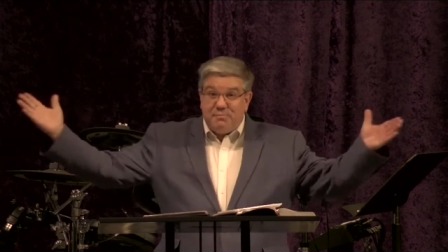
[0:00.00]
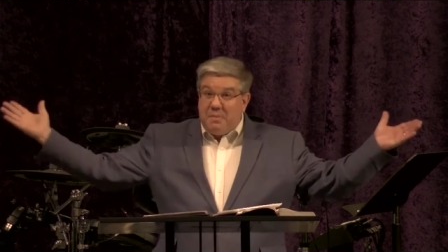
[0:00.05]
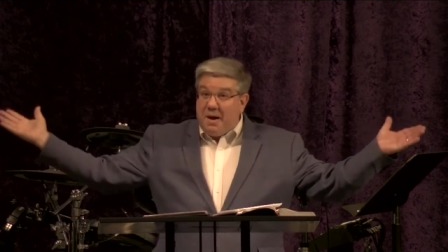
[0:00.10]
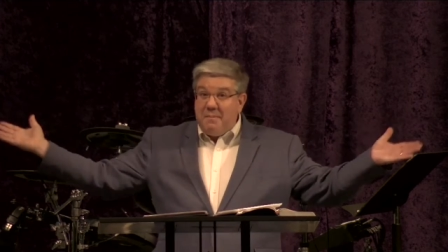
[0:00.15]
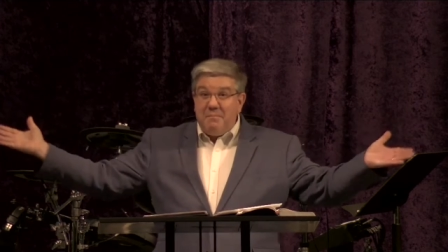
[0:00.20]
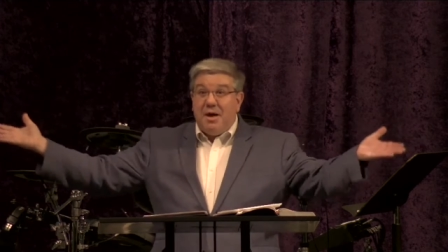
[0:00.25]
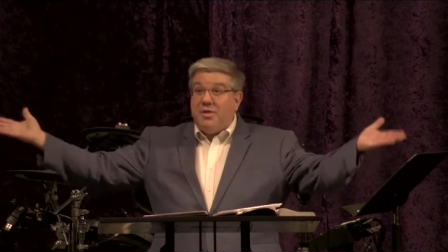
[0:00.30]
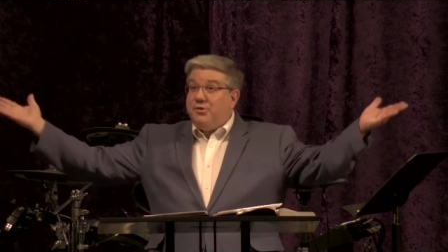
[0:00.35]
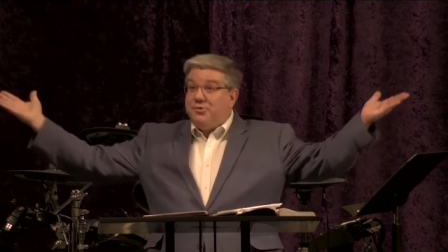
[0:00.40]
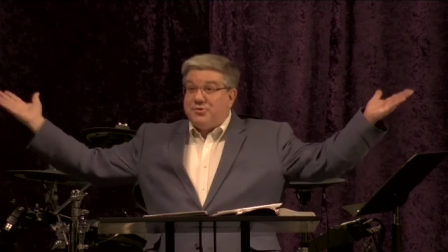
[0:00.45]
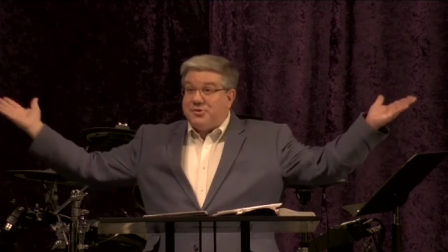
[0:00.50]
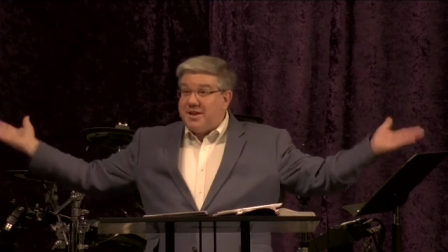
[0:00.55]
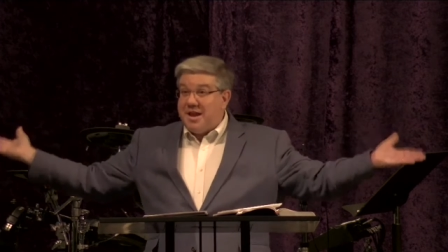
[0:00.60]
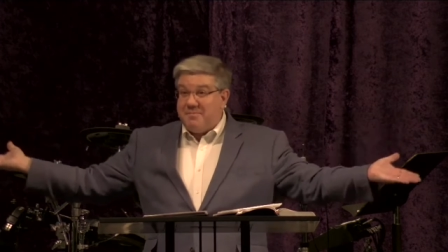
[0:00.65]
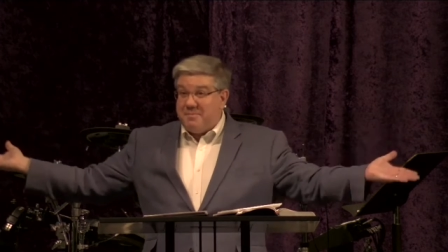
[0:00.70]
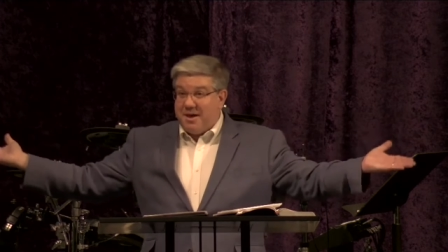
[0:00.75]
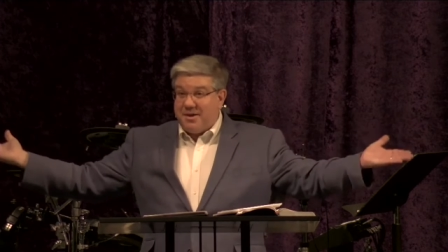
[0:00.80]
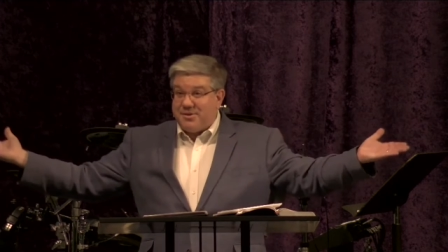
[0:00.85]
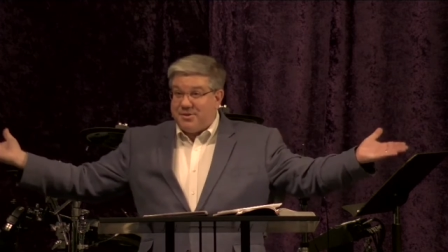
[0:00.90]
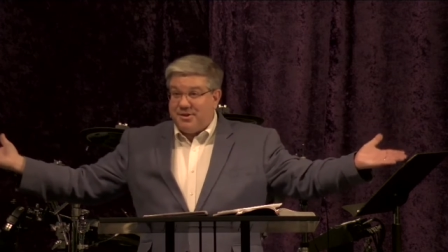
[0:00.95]
is my Mother's
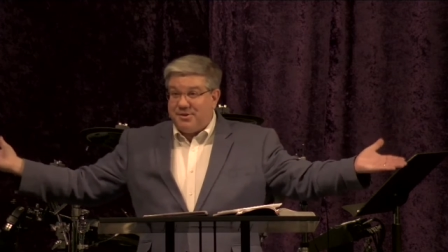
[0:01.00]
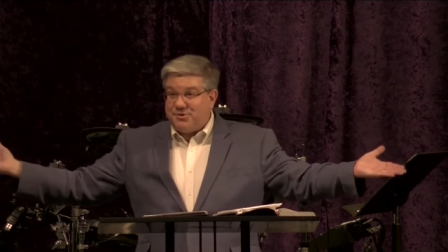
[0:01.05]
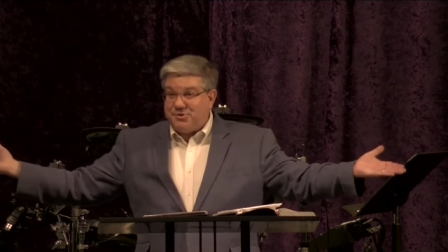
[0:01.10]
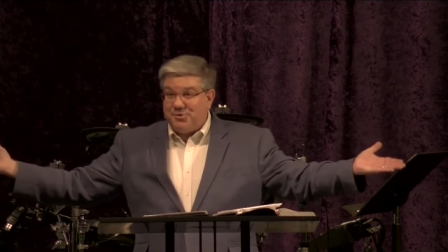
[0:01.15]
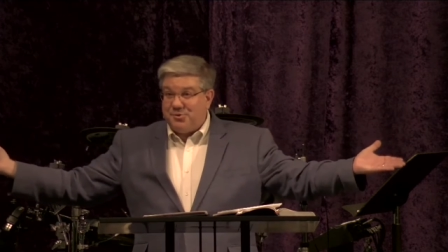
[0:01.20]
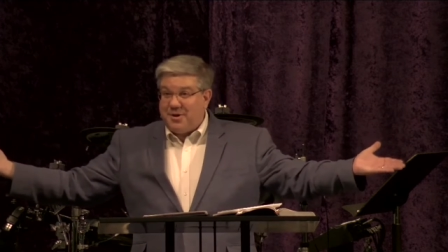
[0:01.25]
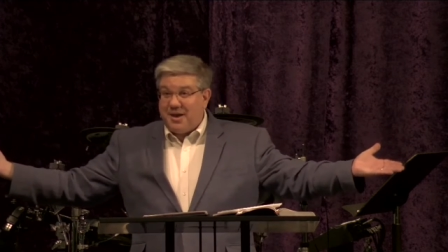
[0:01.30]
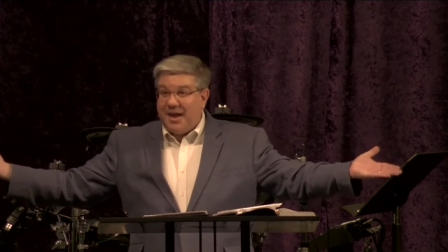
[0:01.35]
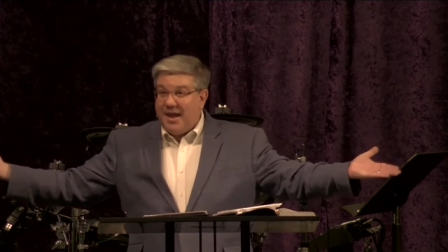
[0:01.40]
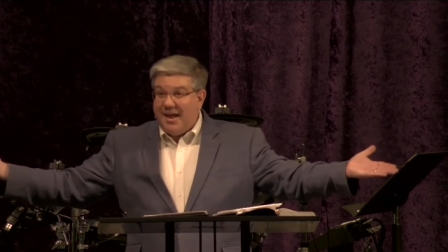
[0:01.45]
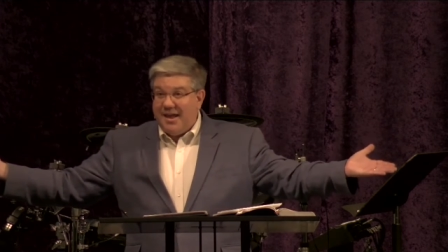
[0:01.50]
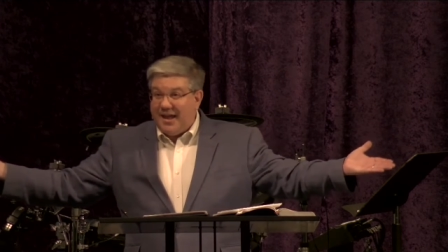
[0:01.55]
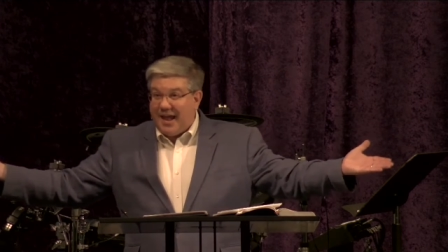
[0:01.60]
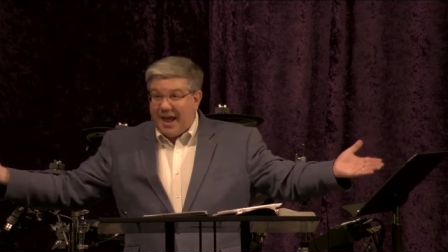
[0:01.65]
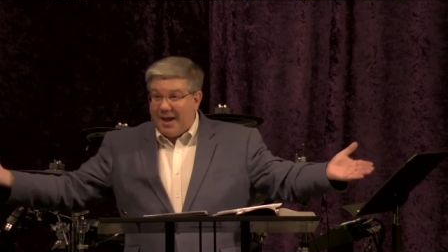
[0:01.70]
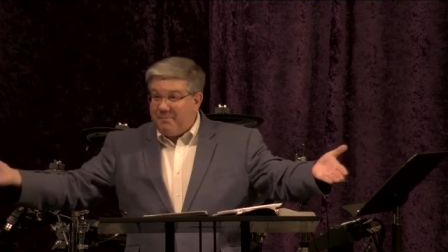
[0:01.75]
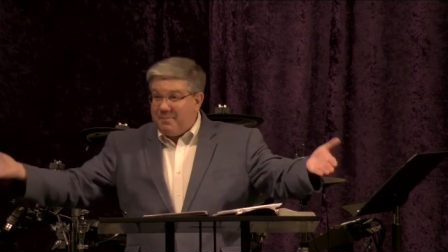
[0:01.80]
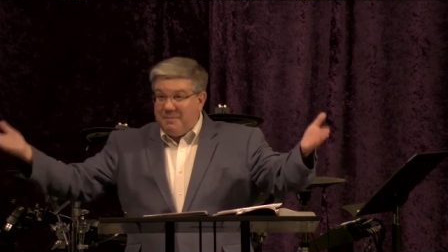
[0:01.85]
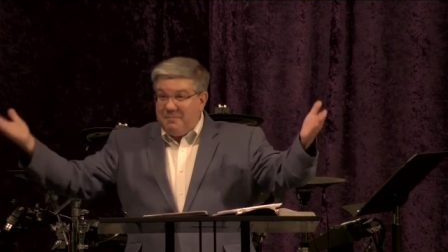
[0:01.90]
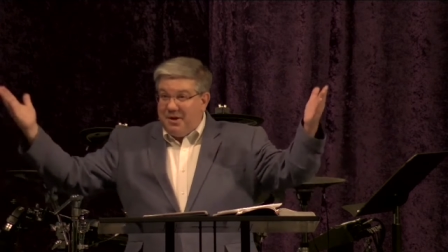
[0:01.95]
Day message, okay?
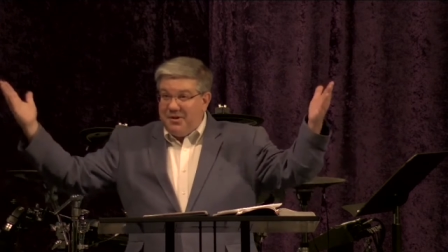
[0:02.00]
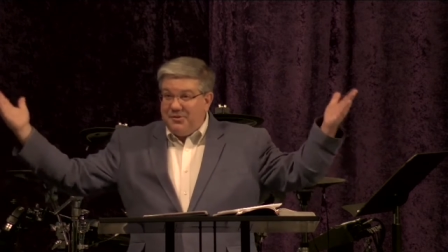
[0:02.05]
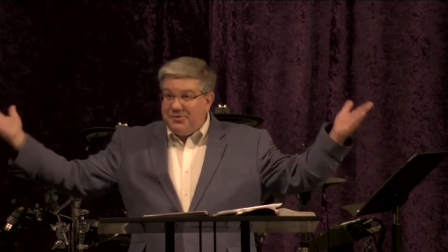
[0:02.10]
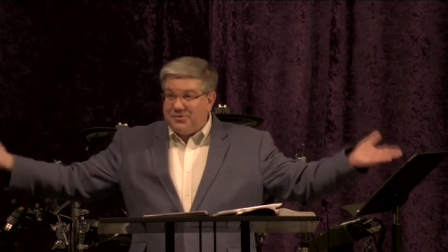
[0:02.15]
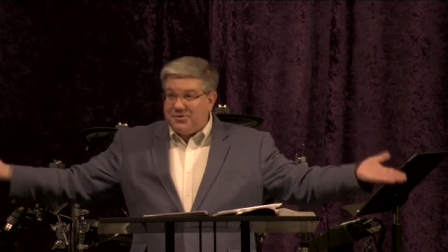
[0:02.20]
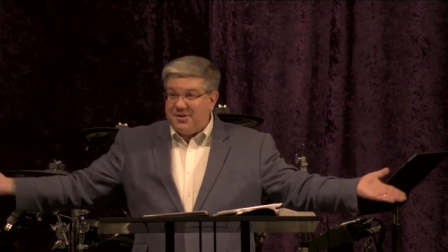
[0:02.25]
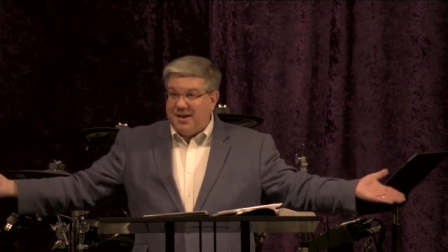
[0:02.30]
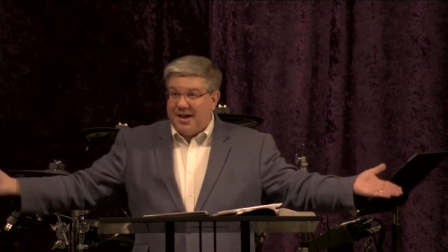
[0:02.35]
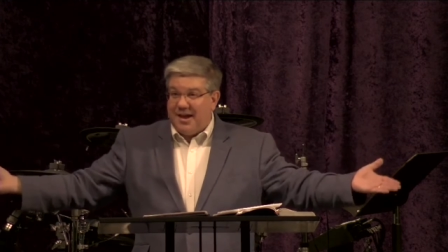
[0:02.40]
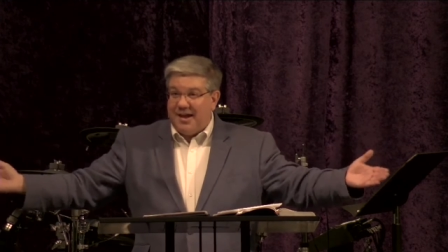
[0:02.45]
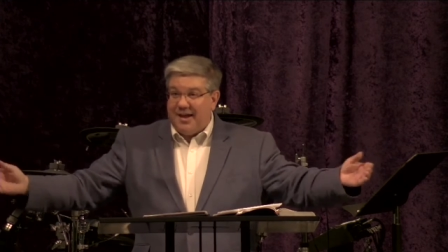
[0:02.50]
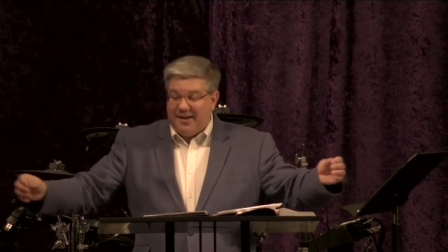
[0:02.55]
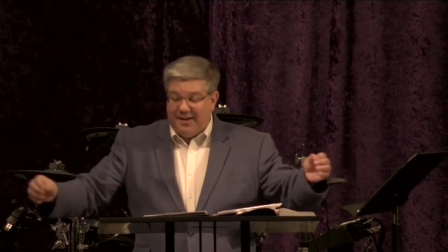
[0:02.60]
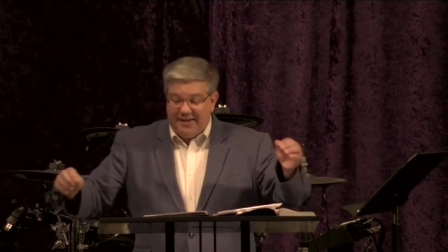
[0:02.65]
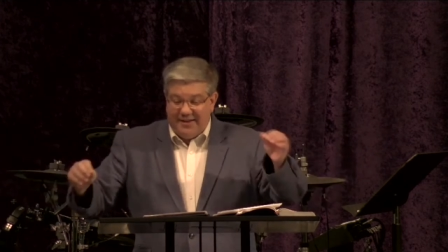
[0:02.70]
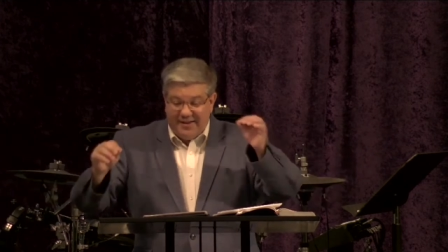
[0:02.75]
Happy Mother's Day.